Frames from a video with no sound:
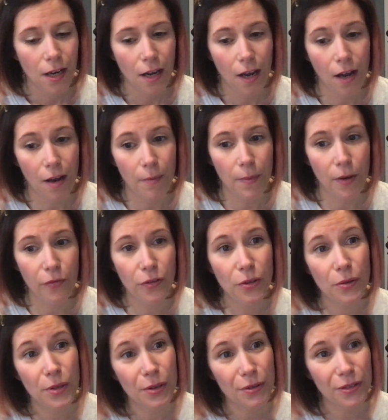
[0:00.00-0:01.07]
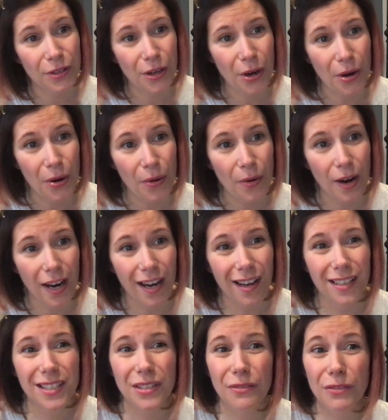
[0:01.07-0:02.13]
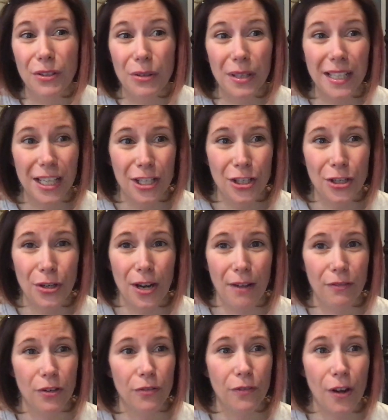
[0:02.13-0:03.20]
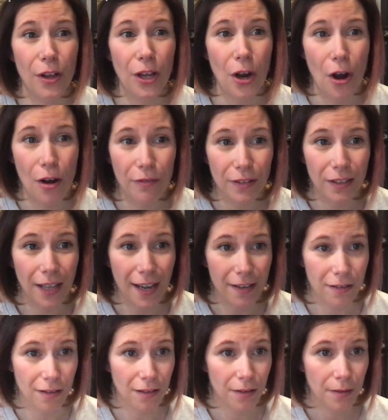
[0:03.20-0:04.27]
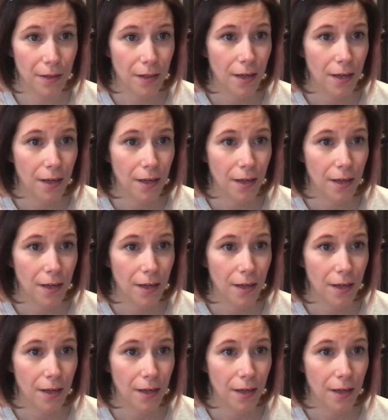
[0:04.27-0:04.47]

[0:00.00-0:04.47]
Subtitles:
A few years ago, I got severely injured after falling off a ladder.